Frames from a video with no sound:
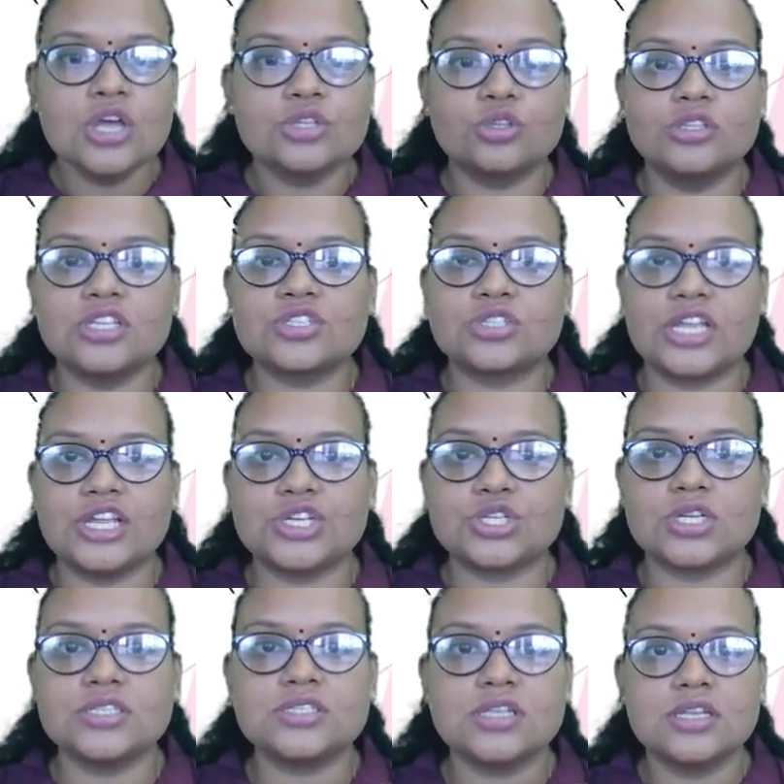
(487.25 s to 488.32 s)
So the
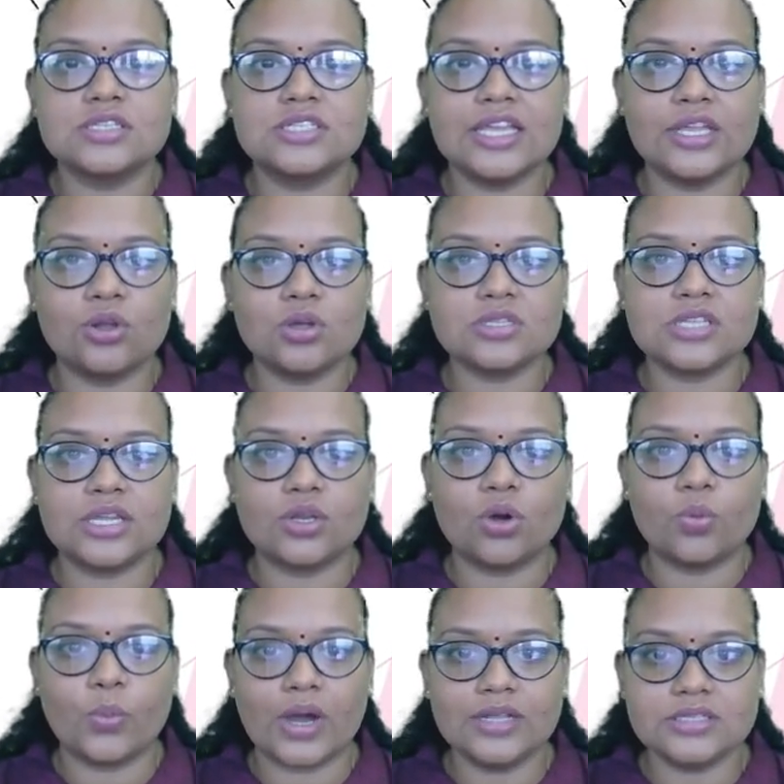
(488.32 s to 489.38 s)
stations 0010
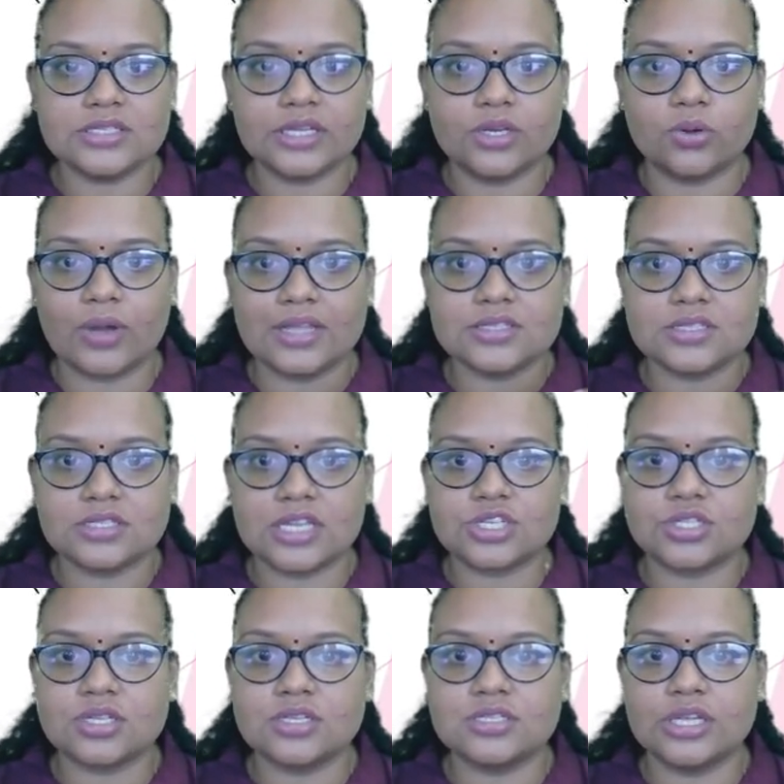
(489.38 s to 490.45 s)
and
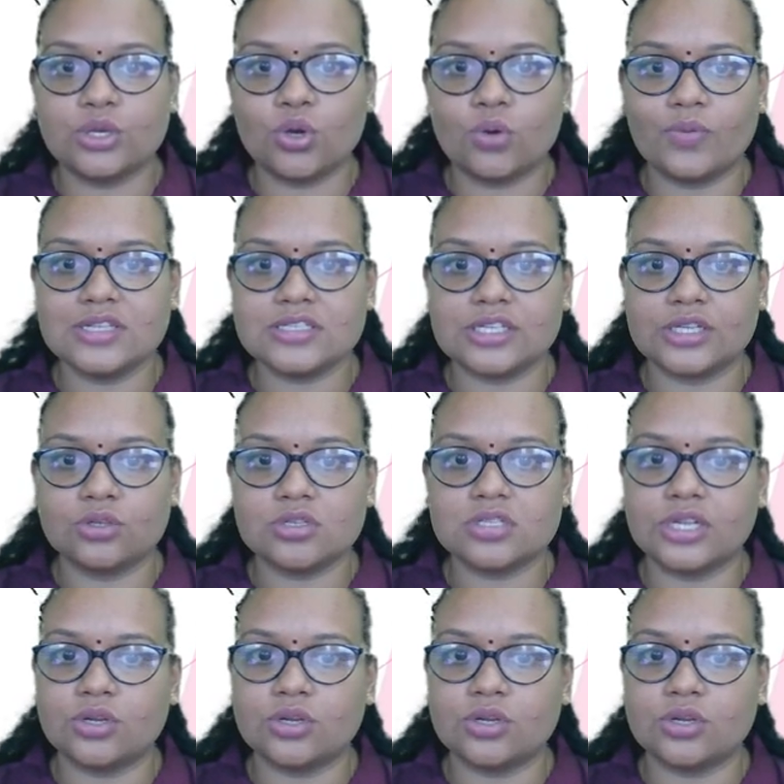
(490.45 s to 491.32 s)
station 0100